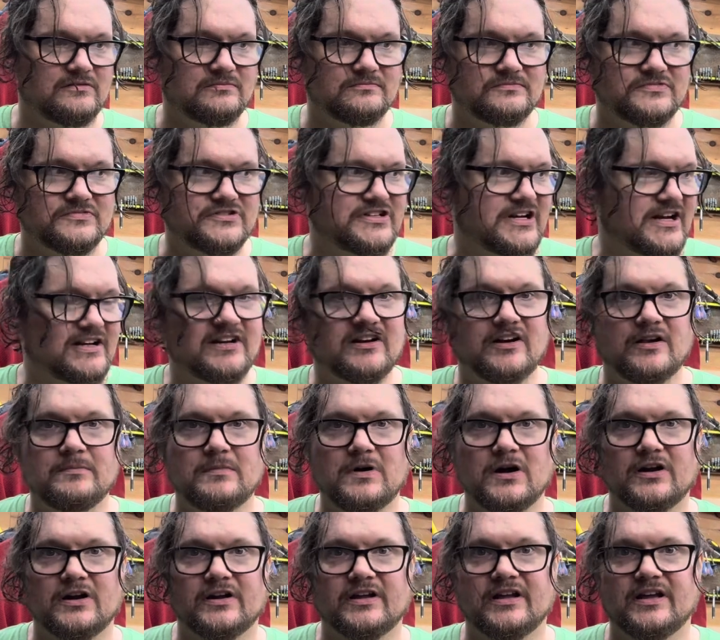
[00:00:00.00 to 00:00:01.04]
Secondary
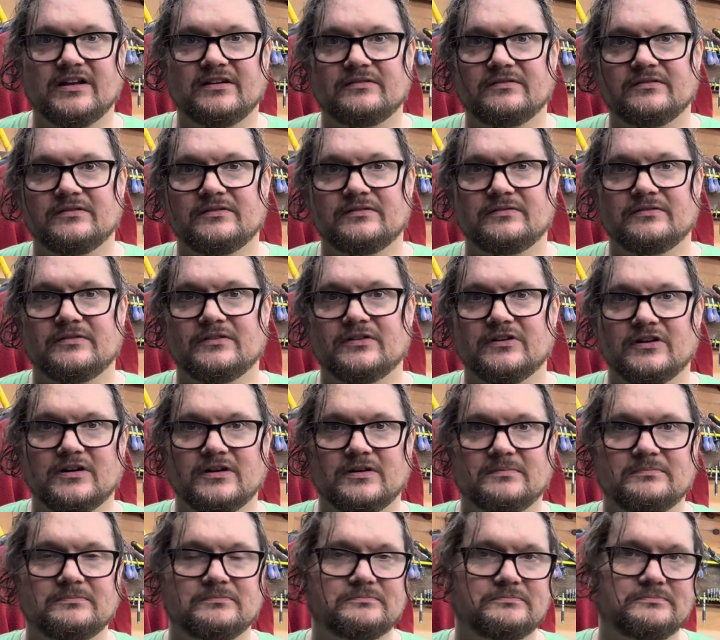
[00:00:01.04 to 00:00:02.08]
market,
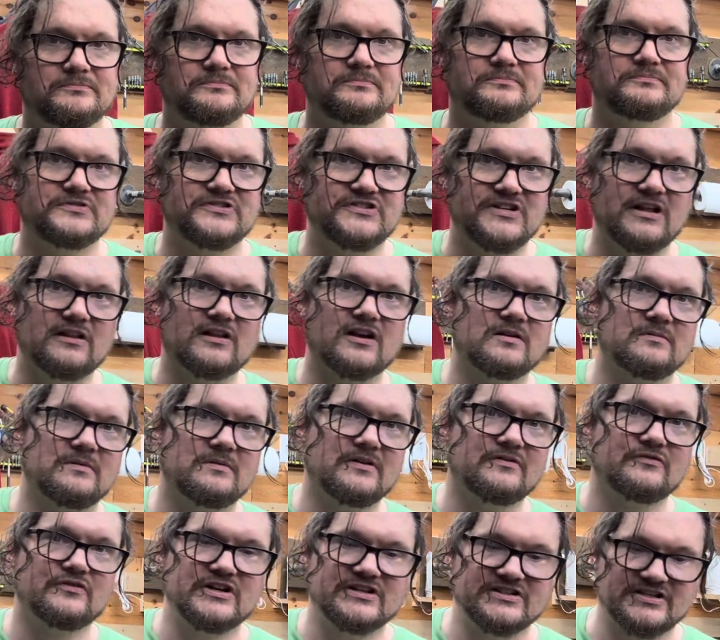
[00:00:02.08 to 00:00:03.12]
they're selling
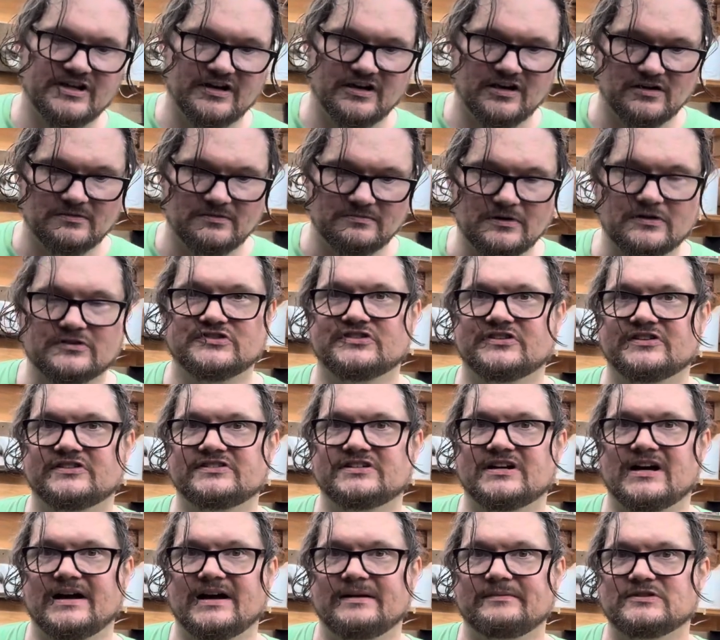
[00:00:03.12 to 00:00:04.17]
above retail most of the
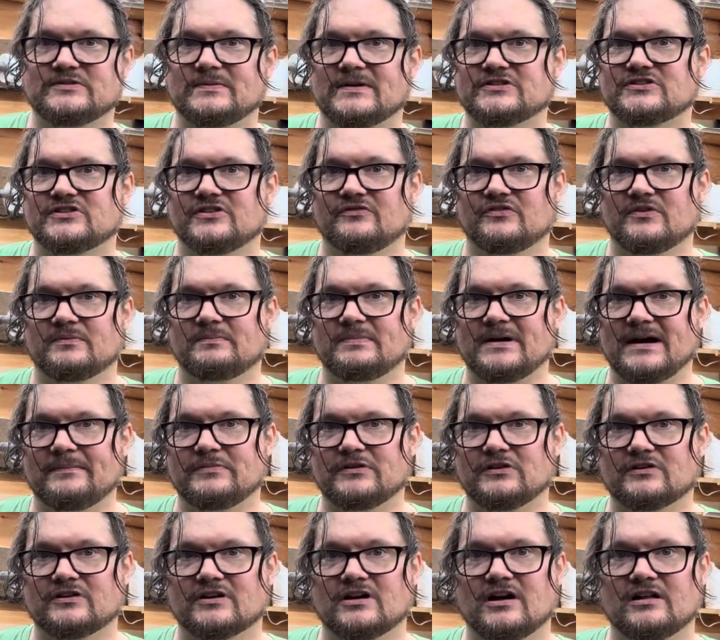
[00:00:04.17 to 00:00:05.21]
time, especially for
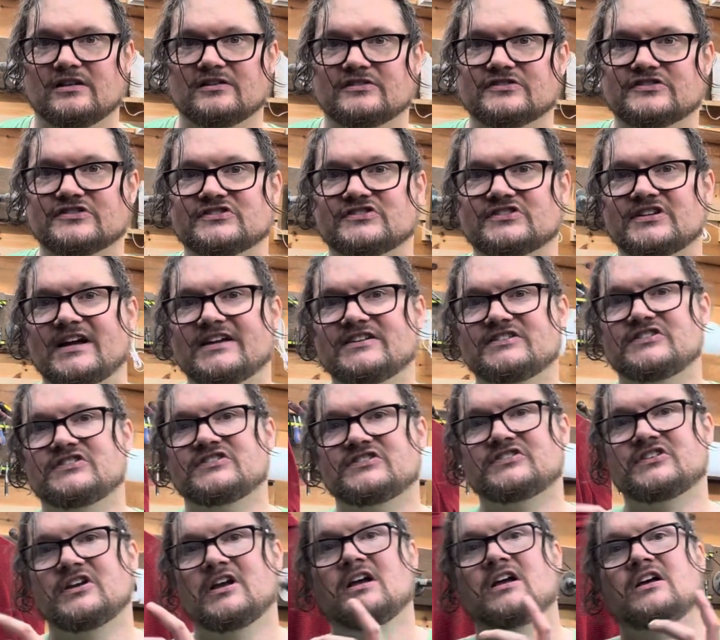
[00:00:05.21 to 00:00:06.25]
popular colors and
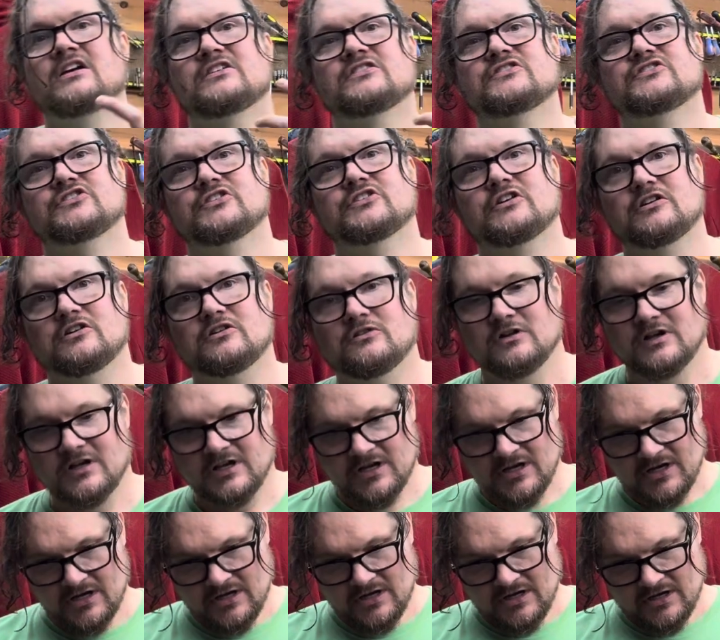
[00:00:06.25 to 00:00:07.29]
sizes. So
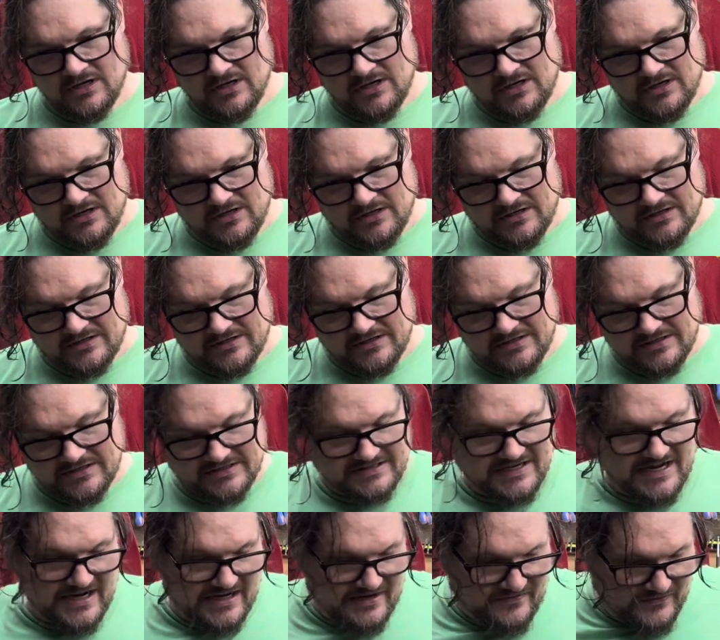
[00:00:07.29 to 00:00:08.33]

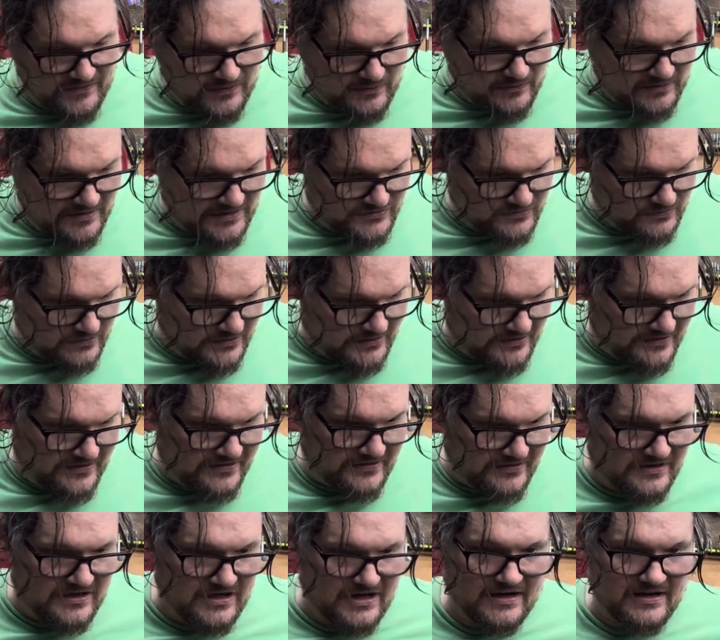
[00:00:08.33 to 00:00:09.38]
take it for what it's worth.
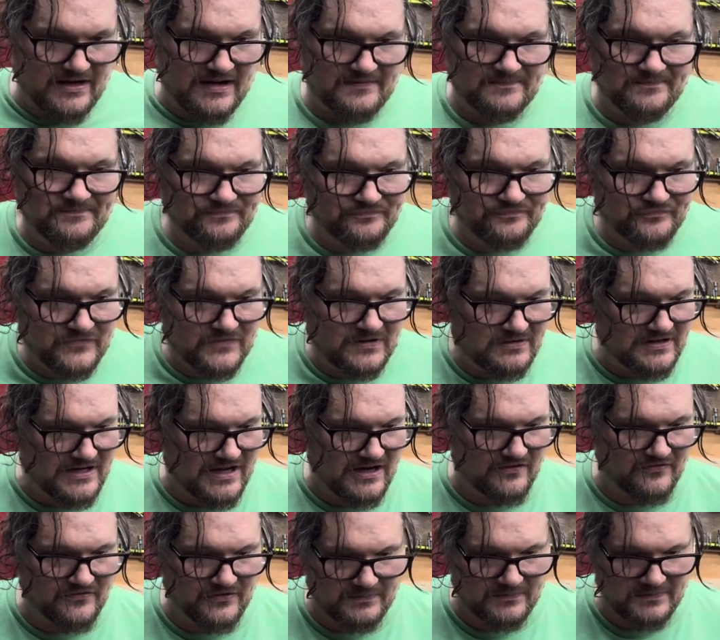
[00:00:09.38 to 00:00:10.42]
Now
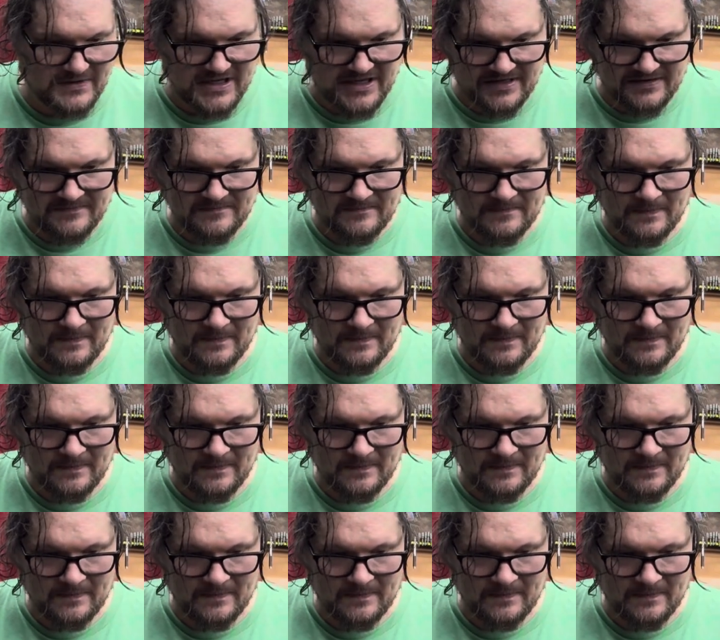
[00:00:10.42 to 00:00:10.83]
for me,